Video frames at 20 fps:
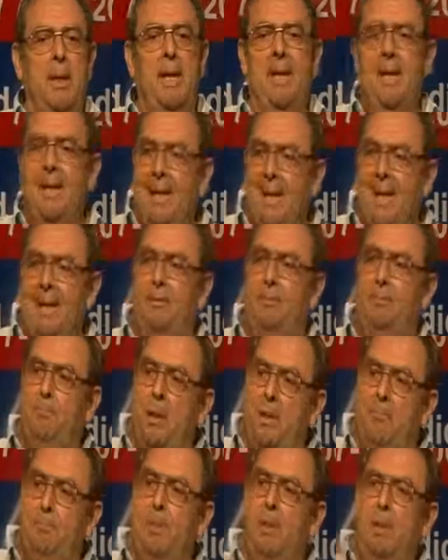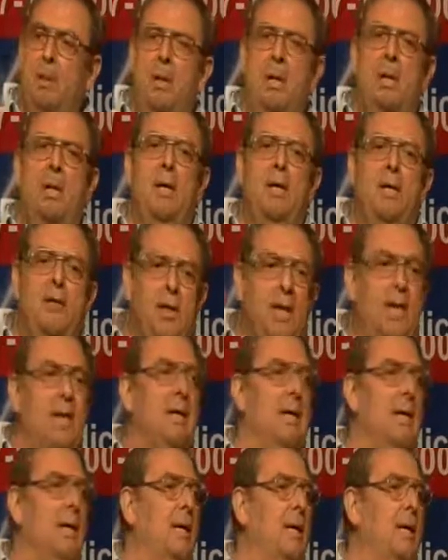And let people
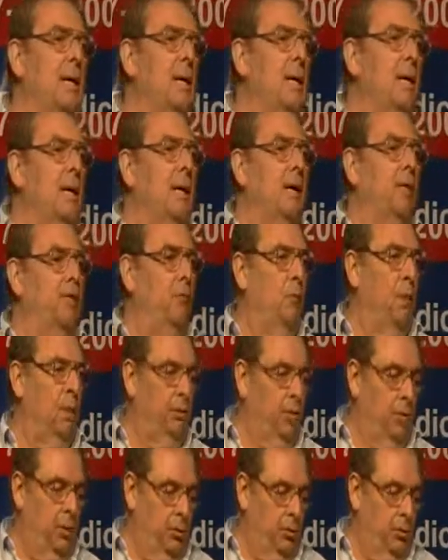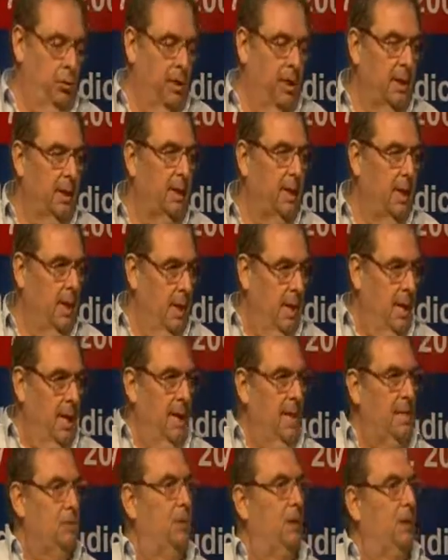think if what you're doing
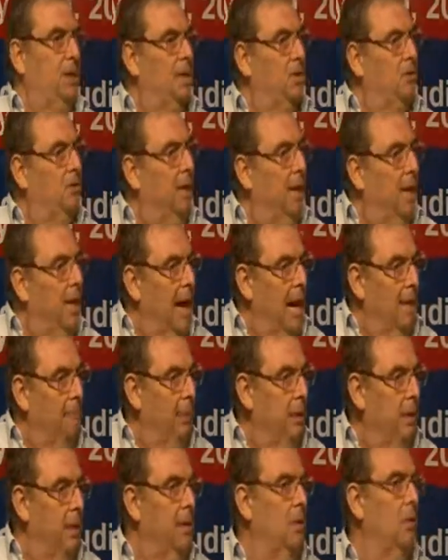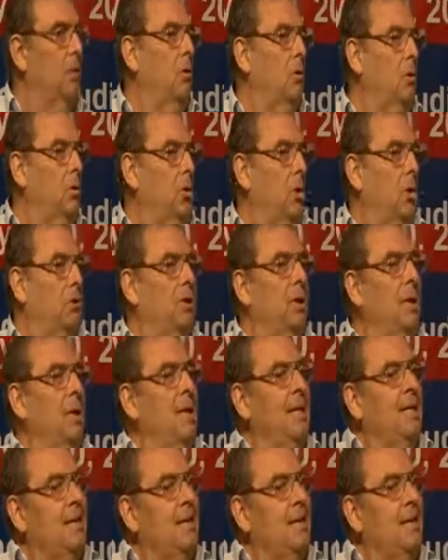is what is really happening or not.